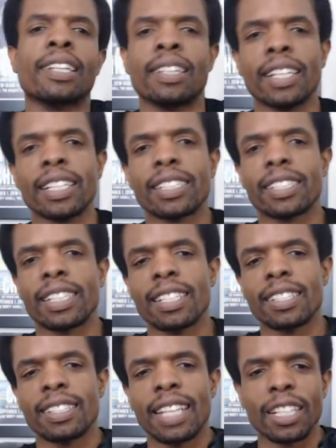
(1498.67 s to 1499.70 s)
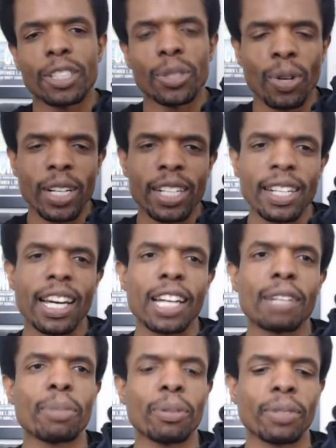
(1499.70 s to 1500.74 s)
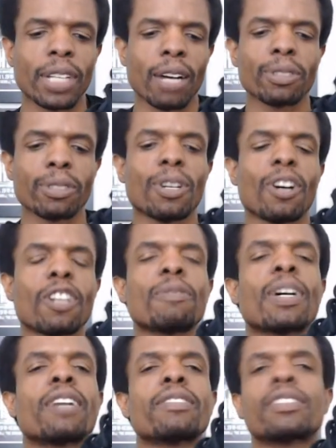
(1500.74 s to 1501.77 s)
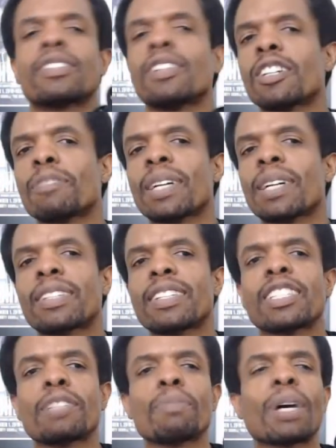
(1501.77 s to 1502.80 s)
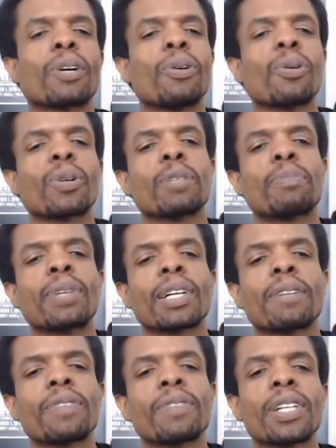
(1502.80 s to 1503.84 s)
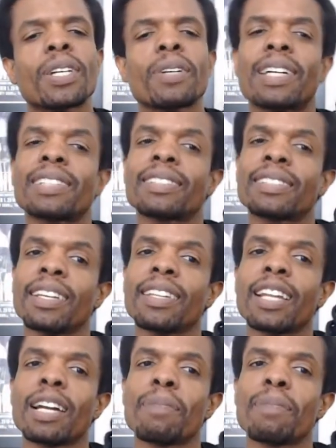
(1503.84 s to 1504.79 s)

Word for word: This is that Jordan 9 boot that I was talking about. I was talking about these in my quarterly pickup video. I said that I